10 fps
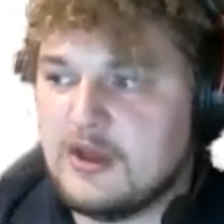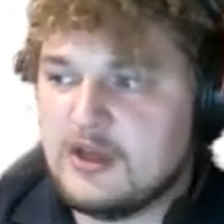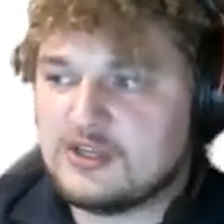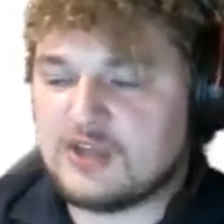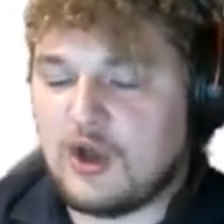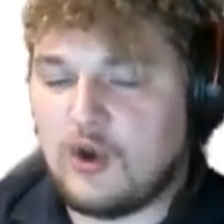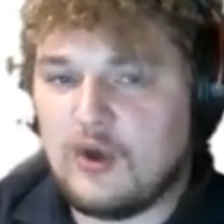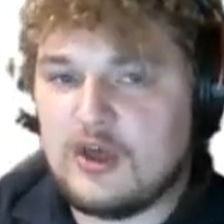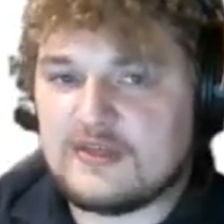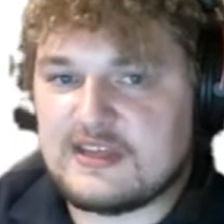So
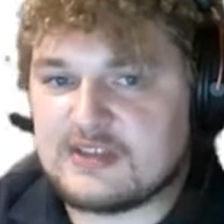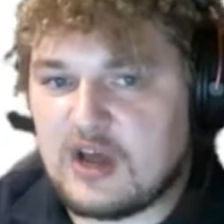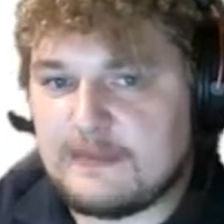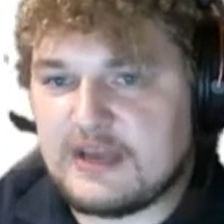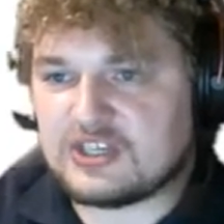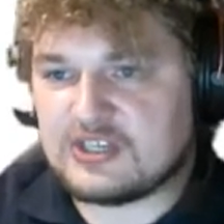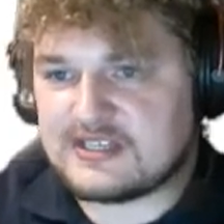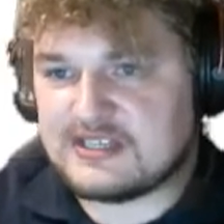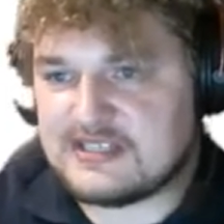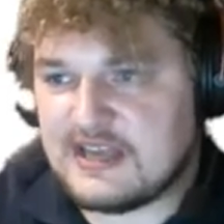these automations can
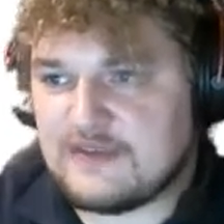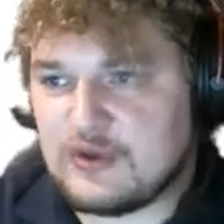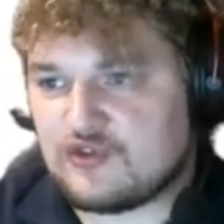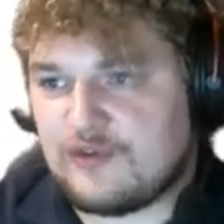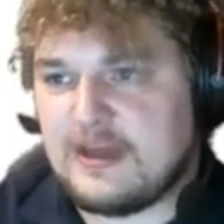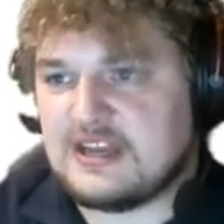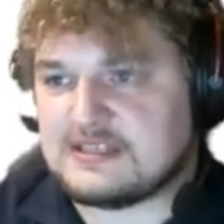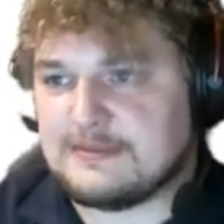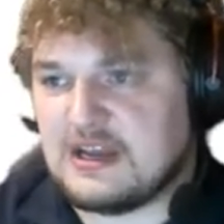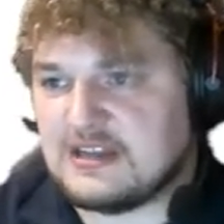save you a tremendous
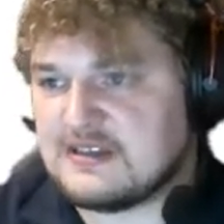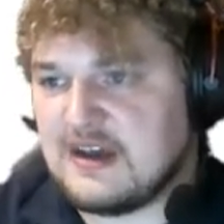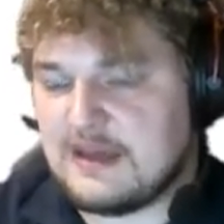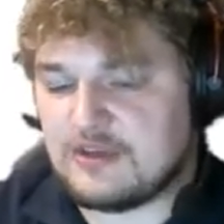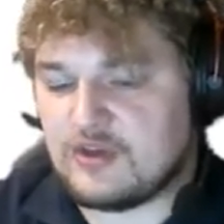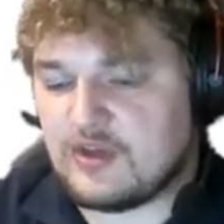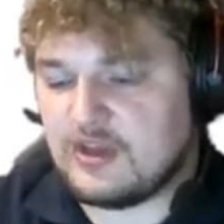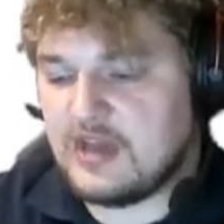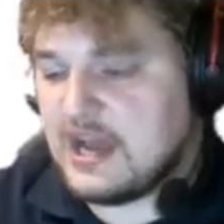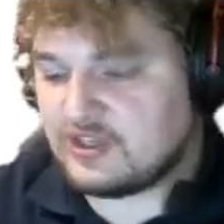amount of time. You can
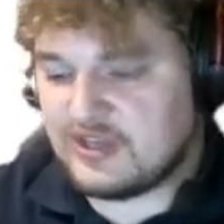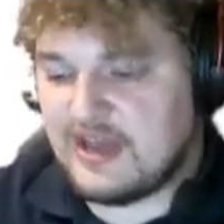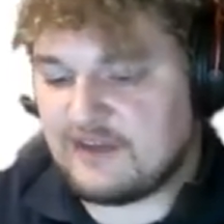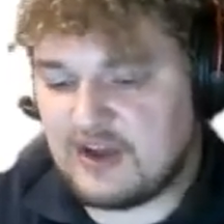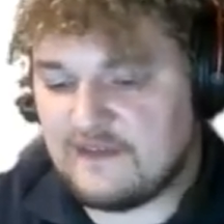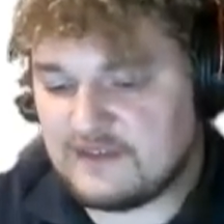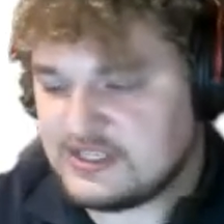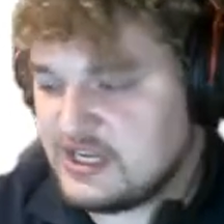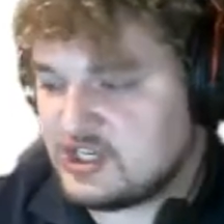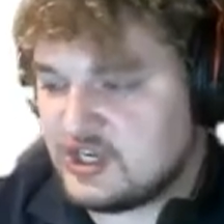actually have a
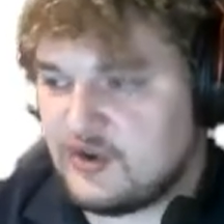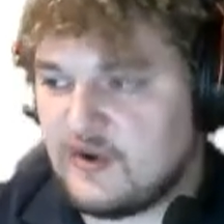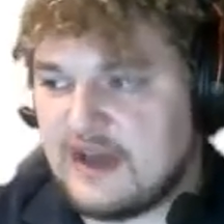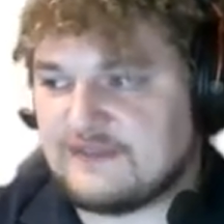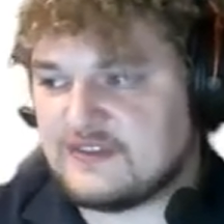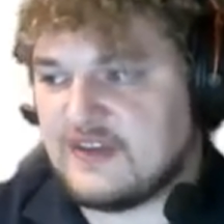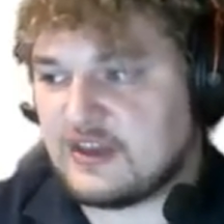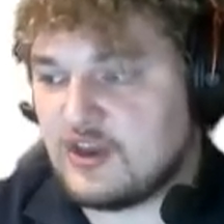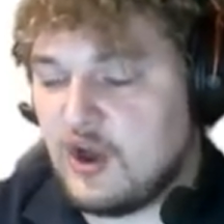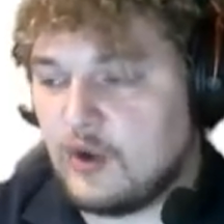conversation. You don't have to take
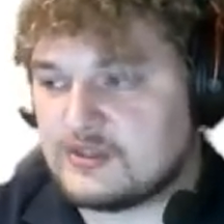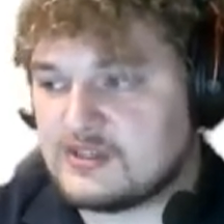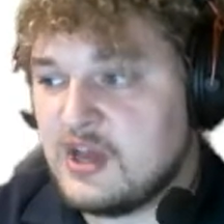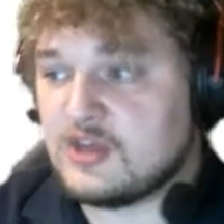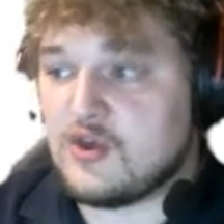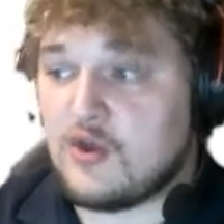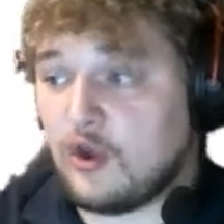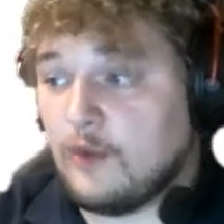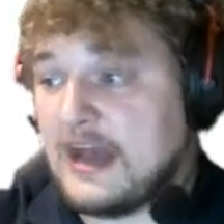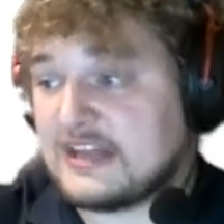notes. You can go
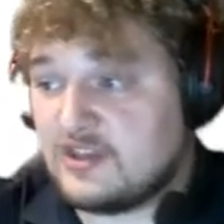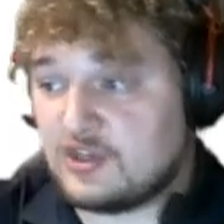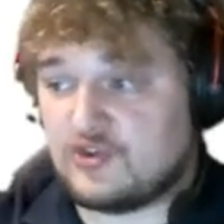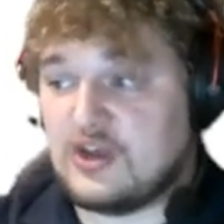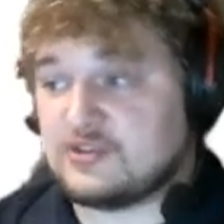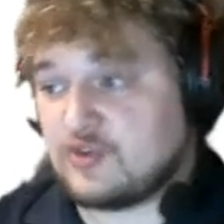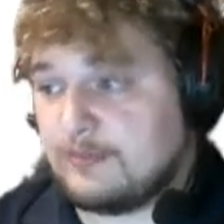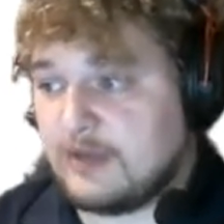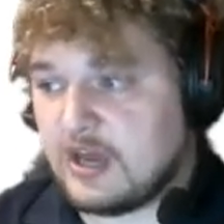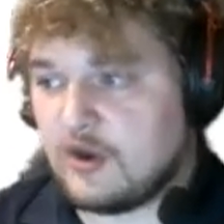back to the transcript
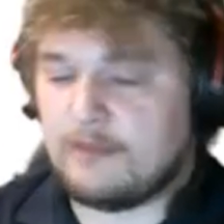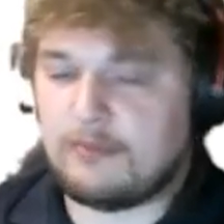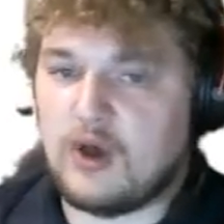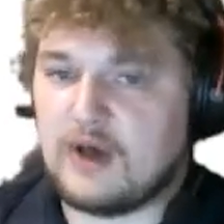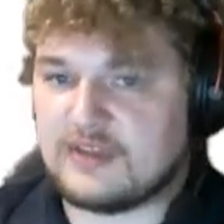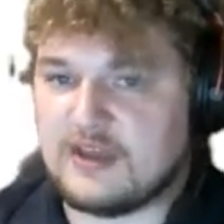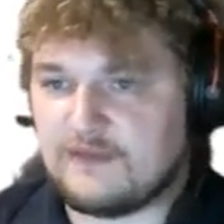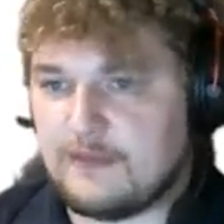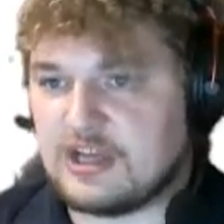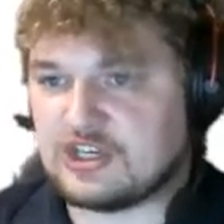later and pull out the
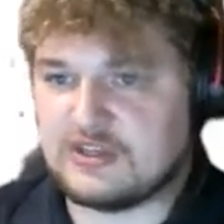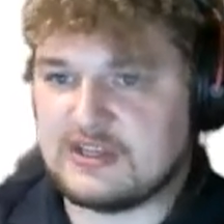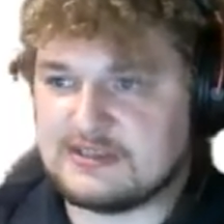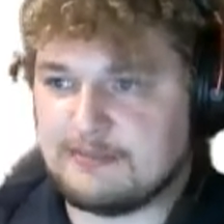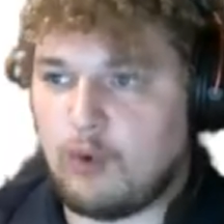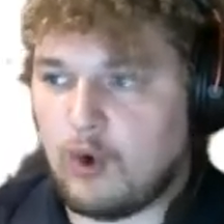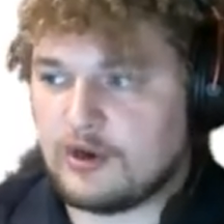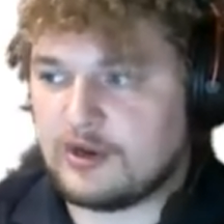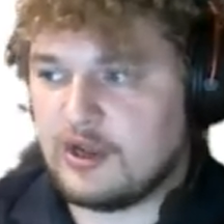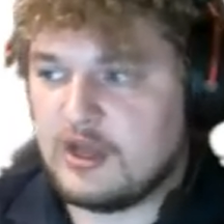information that's important
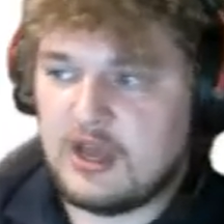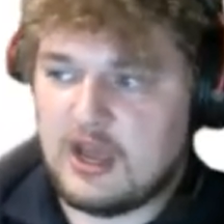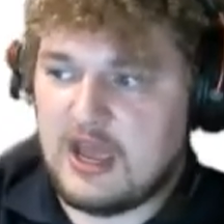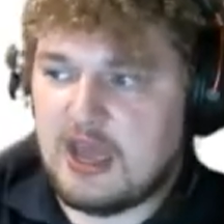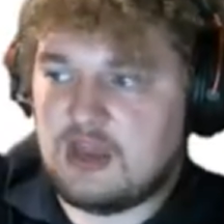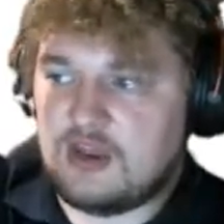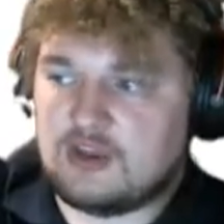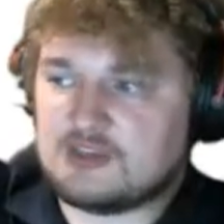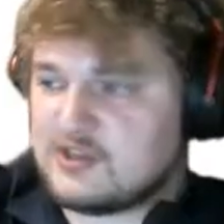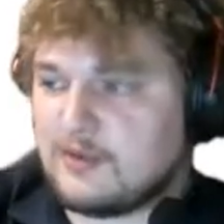and
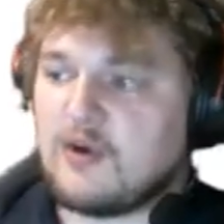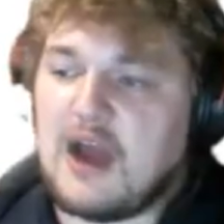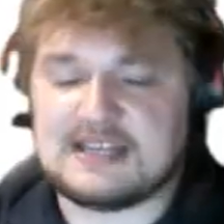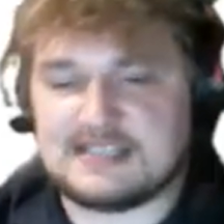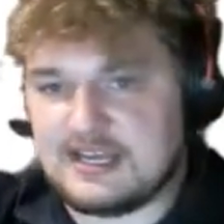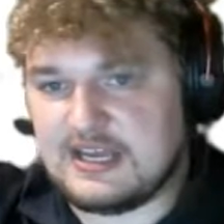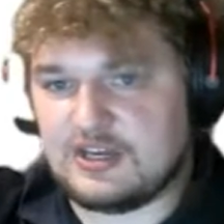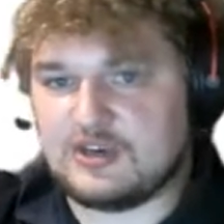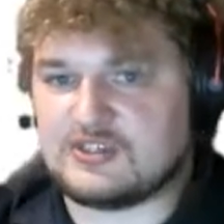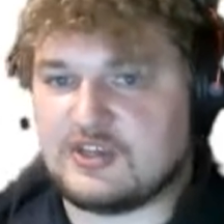summarize it in your
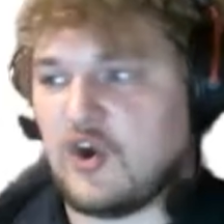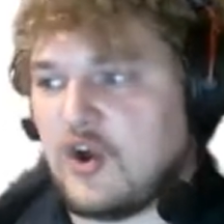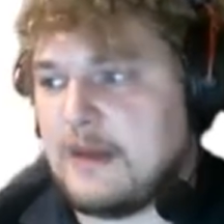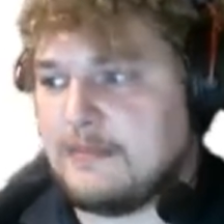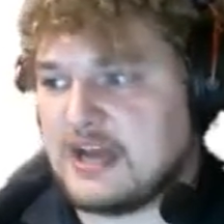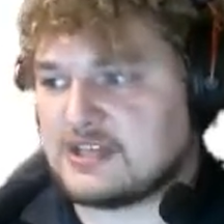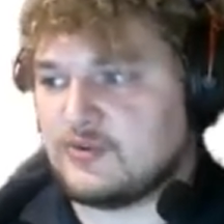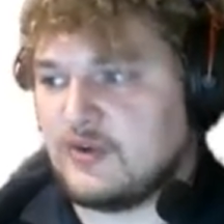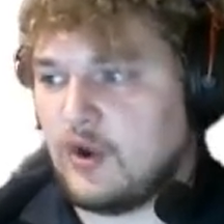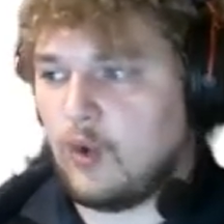CRM next to
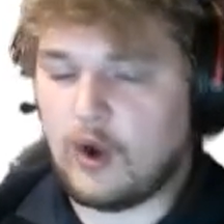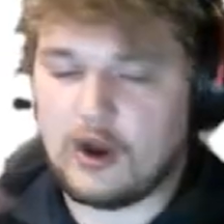it, or